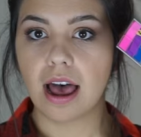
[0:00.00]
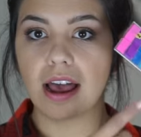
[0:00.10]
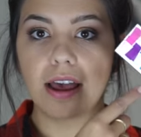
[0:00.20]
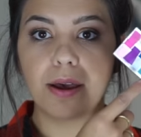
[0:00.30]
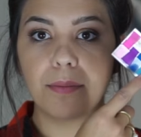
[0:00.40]

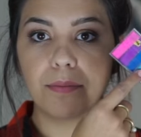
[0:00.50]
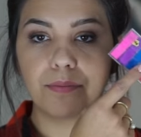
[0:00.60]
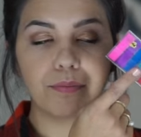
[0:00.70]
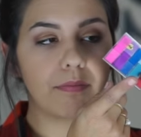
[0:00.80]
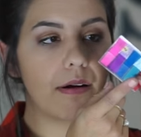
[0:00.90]

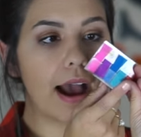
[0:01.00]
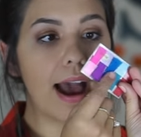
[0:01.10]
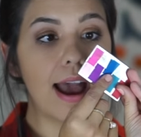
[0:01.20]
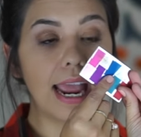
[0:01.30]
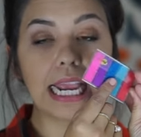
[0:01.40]
Um,
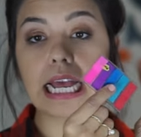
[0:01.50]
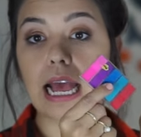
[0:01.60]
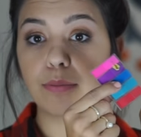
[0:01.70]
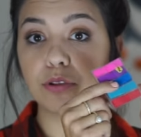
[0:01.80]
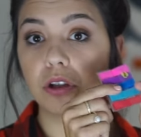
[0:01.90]
I
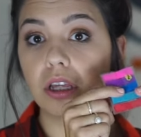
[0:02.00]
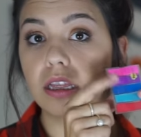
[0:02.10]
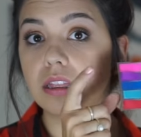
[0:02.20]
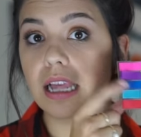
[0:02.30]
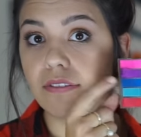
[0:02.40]

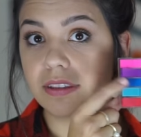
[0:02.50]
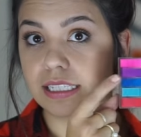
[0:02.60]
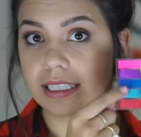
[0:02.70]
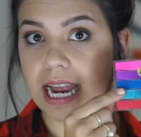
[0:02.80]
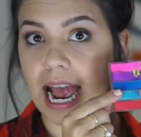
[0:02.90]
absolutely love
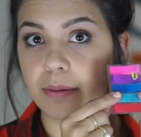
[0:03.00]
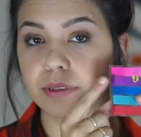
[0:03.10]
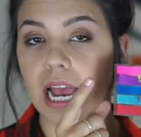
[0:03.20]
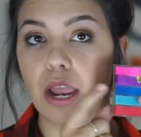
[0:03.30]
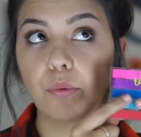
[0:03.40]
these
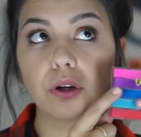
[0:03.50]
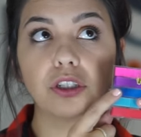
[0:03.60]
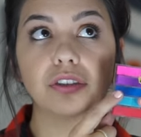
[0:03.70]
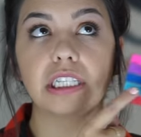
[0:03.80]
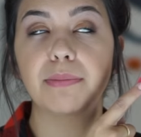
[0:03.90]
tabs. I will
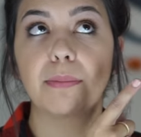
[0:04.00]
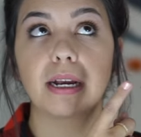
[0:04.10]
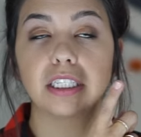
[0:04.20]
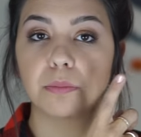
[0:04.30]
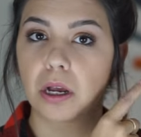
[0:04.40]
use them in
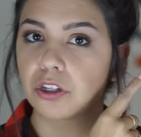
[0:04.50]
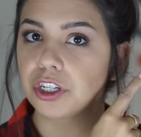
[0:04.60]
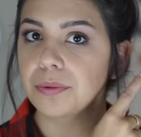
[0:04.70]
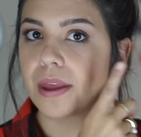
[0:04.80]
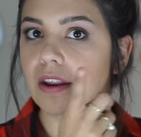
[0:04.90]
my small
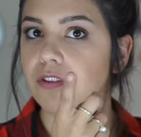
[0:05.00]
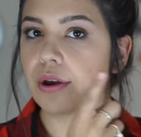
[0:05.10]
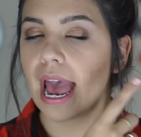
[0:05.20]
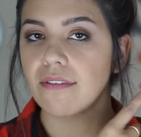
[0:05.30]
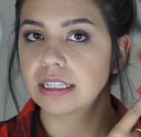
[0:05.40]
group and if you
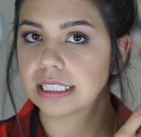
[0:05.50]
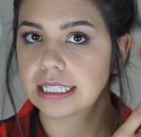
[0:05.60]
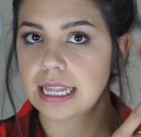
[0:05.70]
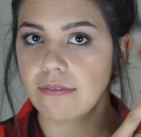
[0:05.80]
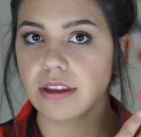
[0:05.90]
haven't
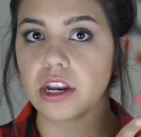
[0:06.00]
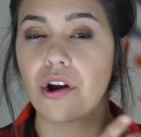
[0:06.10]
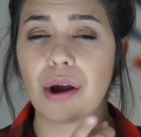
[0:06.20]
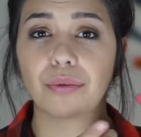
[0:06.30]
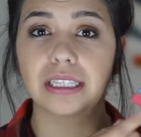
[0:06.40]
seen that video
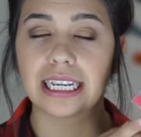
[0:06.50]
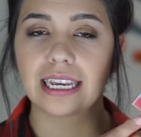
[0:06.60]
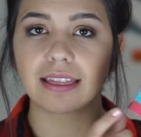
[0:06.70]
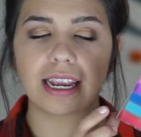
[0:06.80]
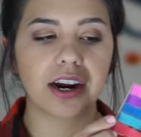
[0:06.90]
I will link
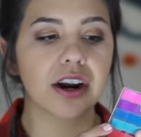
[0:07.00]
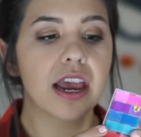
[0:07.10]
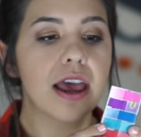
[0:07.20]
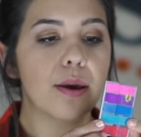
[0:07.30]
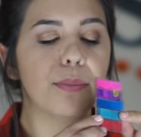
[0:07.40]
it there
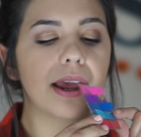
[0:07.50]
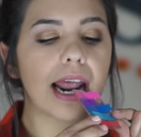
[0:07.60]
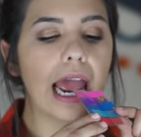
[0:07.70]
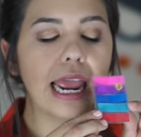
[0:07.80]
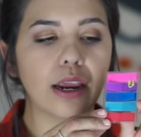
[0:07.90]
but
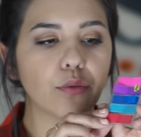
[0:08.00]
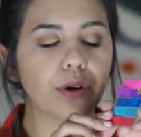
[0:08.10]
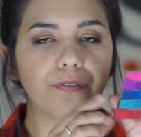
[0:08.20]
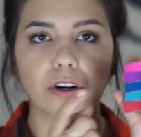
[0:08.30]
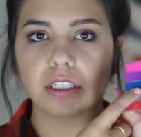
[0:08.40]
I
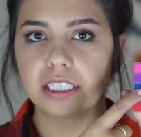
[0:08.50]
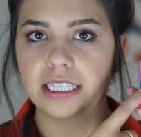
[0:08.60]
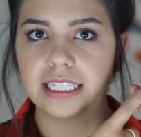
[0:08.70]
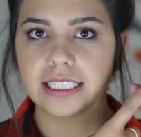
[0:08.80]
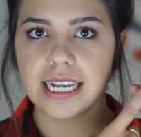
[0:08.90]
referred to
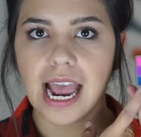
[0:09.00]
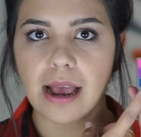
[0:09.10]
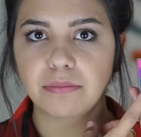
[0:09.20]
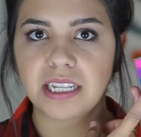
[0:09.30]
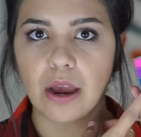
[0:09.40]
these
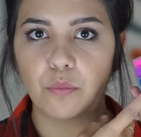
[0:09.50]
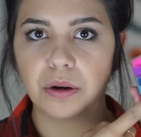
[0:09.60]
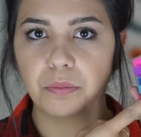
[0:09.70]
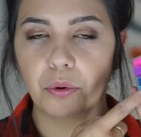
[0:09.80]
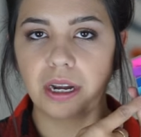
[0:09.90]
tabs at
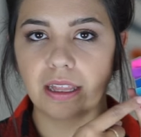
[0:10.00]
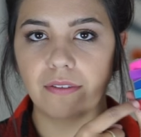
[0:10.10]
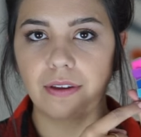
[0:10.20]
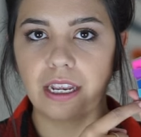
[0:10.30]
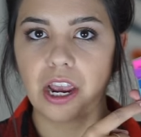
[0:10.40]
one point in the
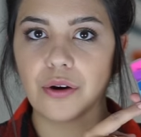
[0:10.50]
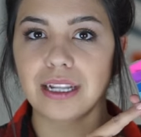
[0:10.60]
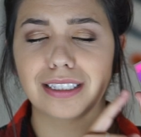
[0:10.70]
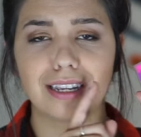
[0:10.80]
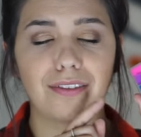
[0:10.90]
video
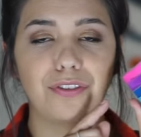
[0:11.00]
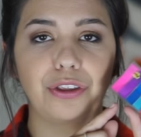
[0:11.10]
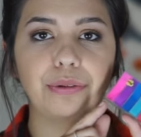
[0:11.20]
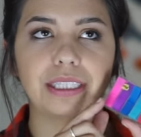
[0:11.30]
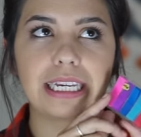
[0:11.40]
instead of
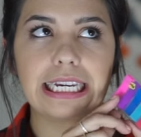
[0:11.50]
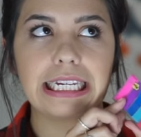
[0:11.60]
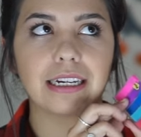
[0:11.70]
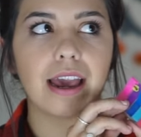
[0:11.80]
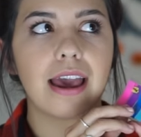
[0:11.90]
using
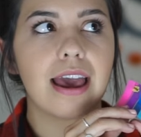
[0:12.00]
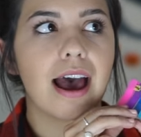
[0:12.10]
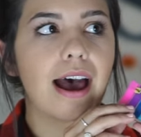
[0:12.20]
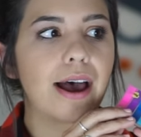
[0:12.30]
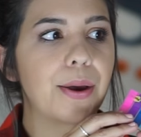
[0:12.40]

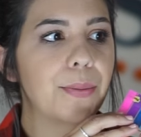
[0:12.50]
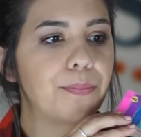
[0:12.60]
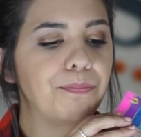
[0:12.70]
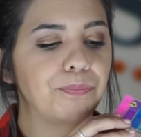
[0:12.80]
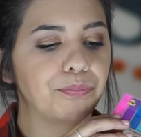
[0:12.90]
um,
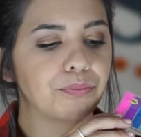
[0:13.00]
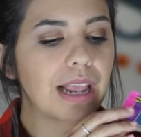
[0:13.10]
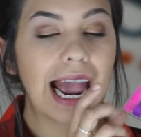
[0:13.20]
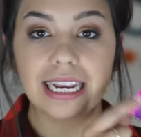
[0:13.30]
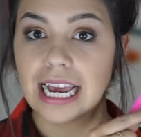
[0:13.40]

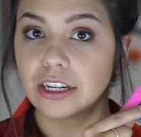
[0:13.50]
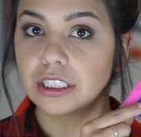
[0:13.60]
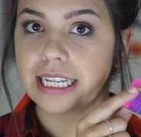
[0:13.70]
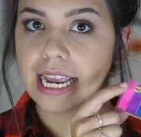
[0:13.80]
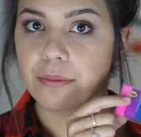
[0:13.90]

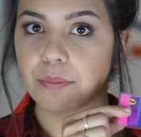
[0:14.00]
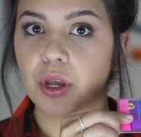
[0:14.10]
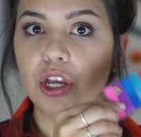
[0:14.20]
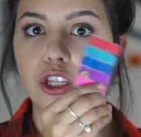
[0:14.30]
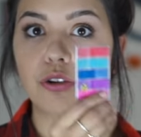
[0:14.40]
highlighter tape.
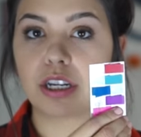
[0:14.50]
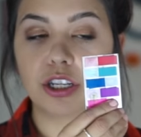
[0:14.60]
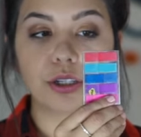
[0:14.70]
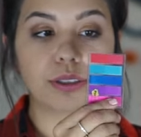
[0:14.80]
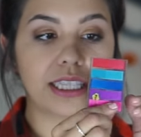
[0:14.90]
You could
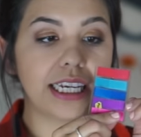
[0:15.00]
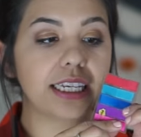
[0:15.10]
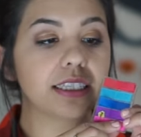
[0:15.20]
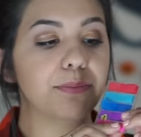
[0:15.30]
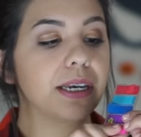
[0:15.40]
use
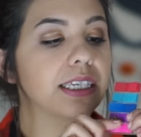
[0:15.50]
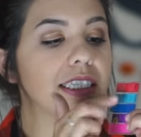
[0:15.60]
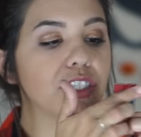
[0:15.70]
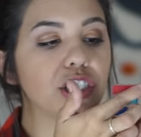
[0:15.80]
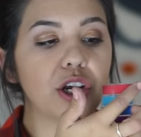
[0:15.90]
these because
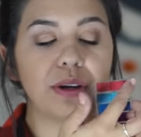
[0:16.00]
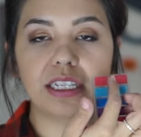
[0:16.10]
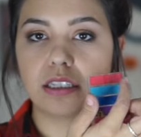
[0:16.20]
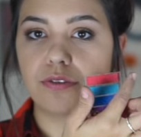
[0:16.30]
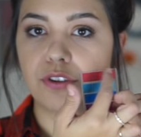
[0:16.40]
it's so
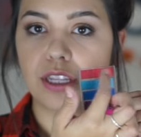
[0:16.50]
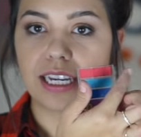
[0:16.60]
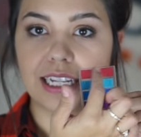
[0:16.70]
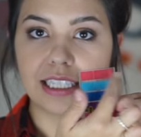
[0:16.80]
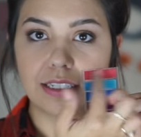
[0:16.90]
easy for the
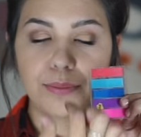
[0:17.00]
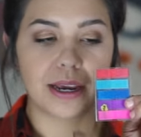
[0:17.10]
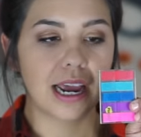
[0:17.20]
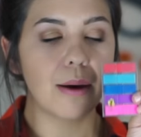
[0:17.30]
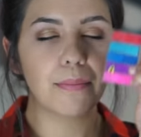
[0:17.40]
kids to
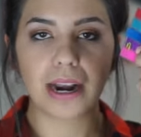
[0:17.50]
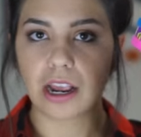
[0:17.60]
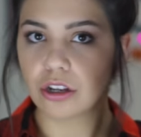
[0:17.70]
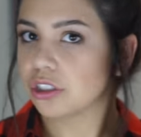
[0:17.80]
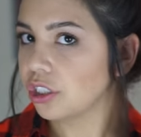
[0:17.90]
pick up, but I
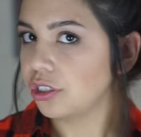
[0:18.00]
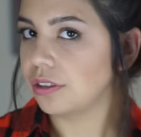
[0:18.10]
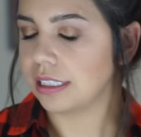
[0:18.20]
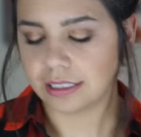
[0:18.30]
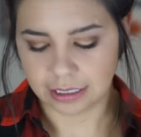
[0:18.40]
also
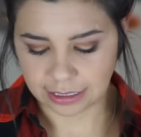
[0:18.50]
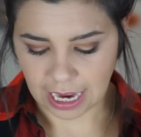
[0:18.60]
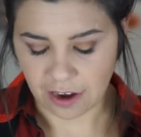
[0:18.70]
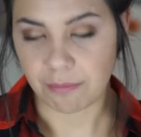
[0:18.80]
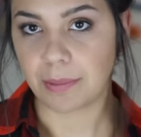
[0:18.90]
use these
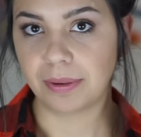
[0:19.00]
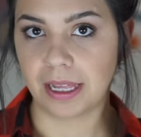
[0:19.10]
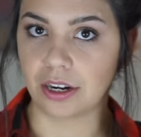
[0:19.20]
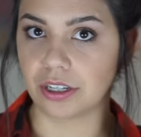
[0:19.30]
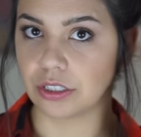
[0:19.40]
inside of my
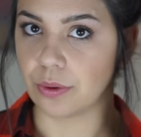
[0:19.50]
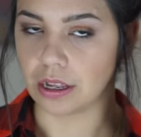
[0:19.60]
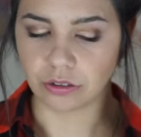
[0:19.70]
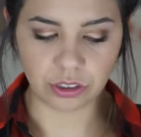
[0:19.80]
planner as well.